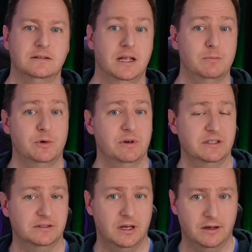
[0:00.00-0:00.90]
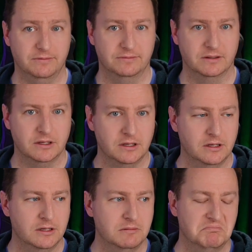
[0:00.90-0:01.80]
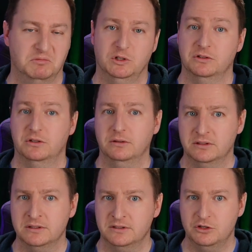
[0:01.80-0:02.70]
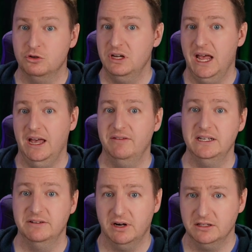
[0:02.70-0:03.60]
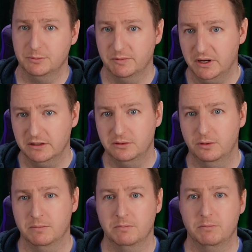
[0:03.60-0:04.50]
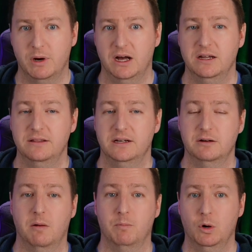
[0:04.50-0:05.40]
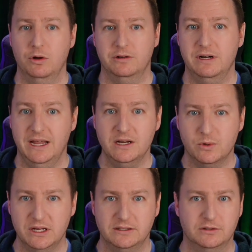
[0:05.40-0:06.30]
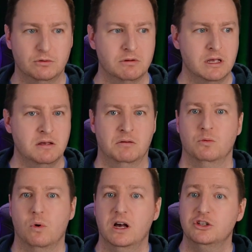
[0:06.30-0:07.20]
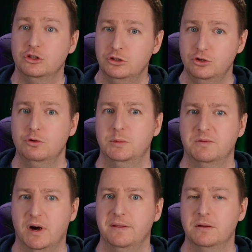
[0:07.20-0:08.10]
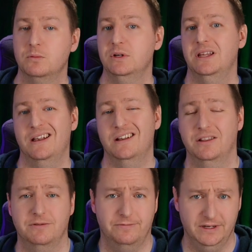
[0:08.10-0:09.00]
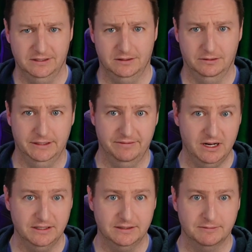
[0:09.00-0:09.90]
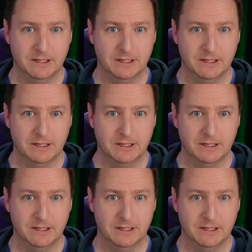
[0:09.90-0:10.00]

temporary staff. Consultants usually have a device provided to them by their employer anyway, so why should you provide them with another physical device?